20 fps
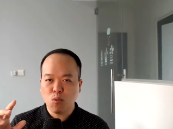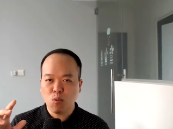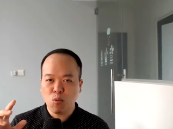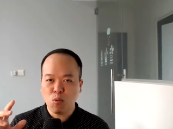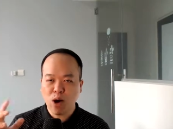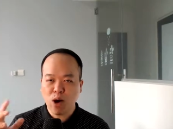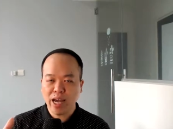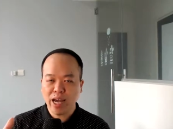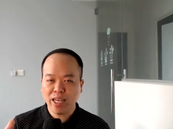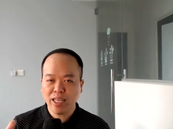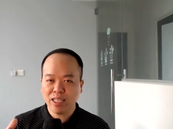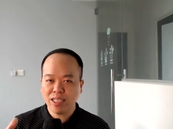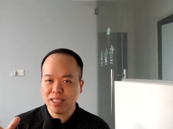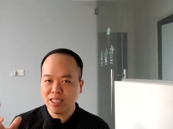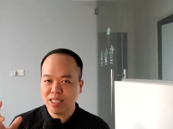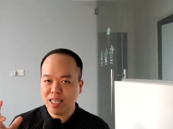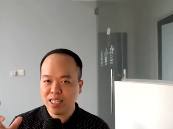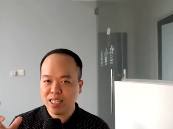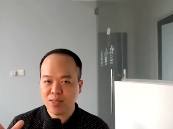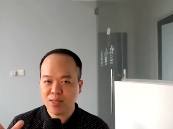why
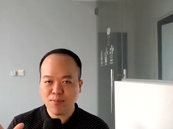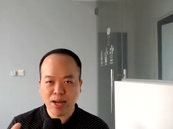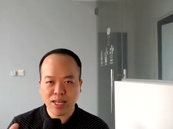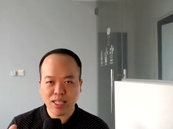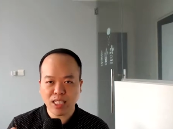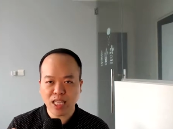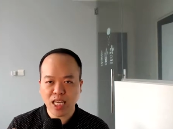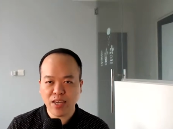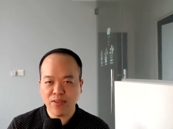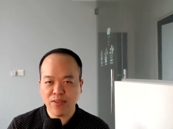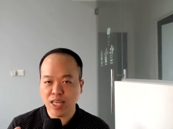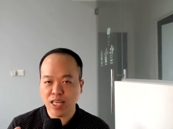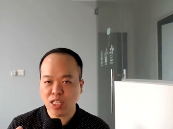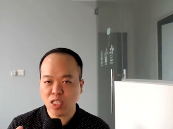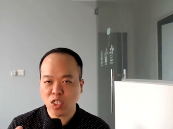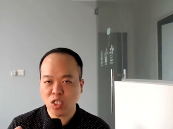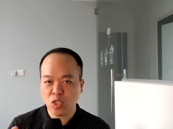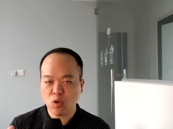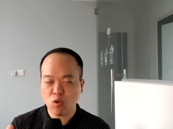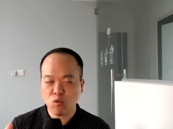this smart TV
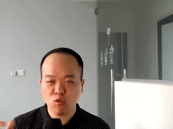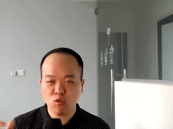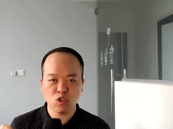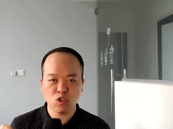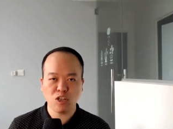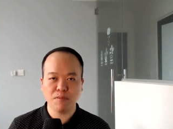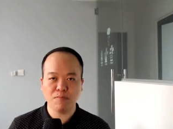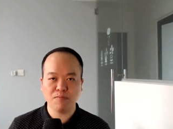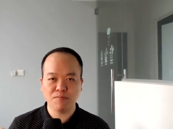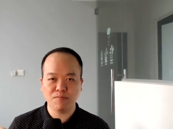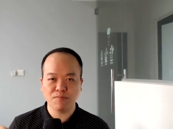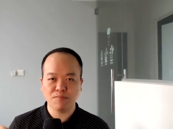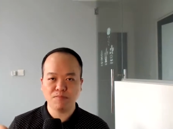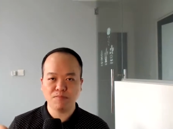is so cheap?